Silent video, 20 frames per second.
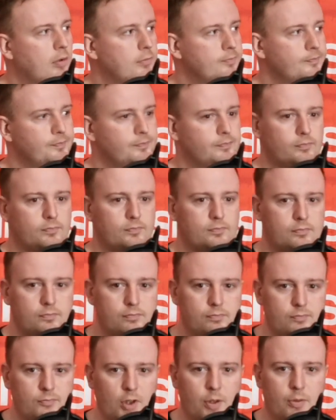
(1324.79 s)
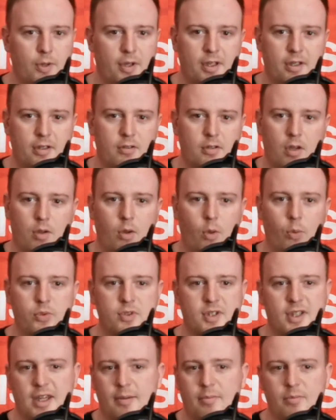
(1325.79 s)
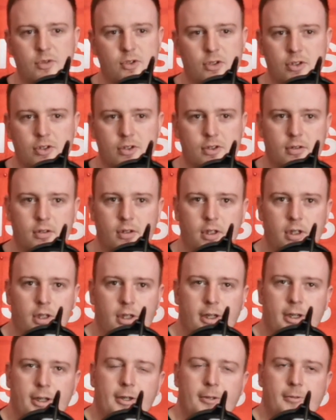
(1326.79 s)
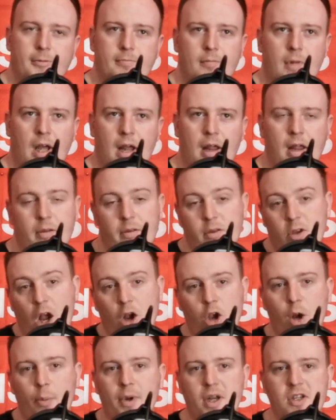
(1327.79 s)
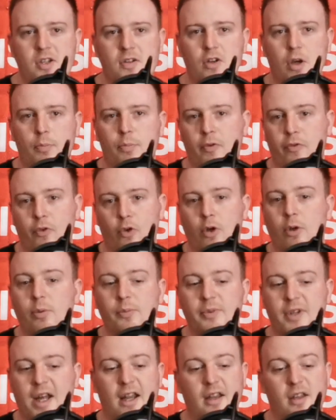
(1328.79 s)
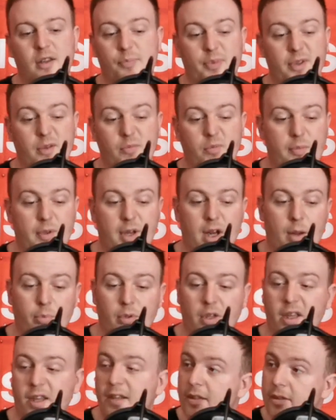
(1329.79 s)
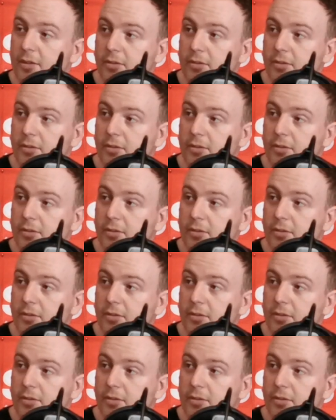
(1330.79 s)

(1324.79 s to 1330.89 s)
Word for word: No. I think the whole team's just a combination not performed and been, we've been outplayed.